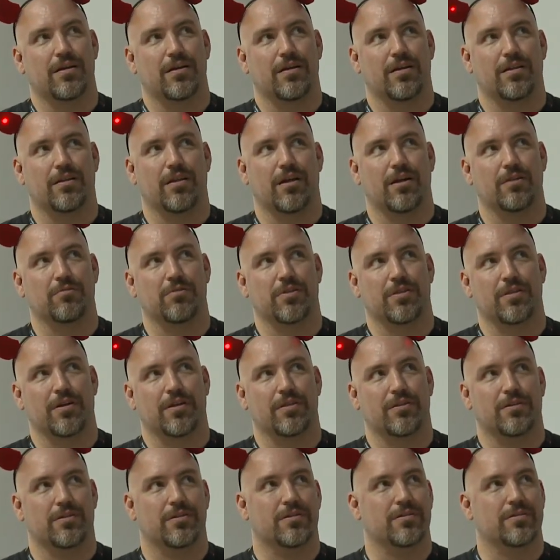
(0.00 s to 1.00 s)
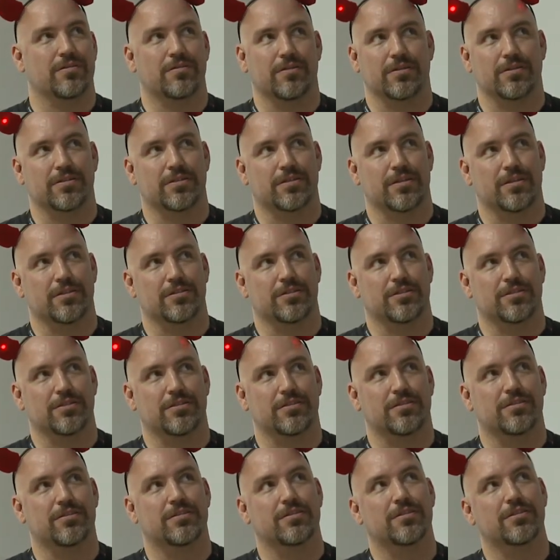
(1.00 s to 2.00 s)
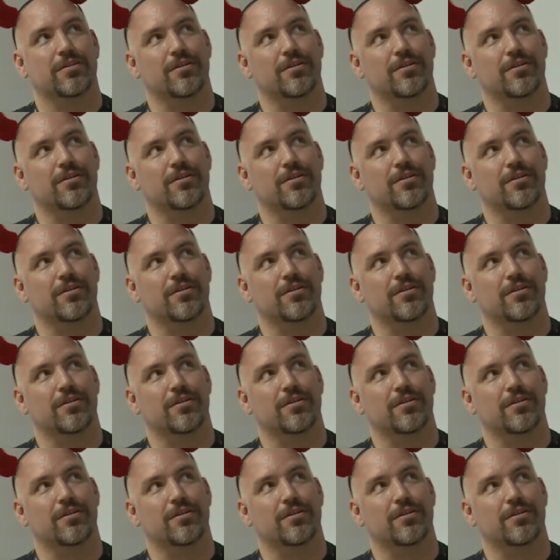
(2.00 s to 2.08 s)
along with other extensions.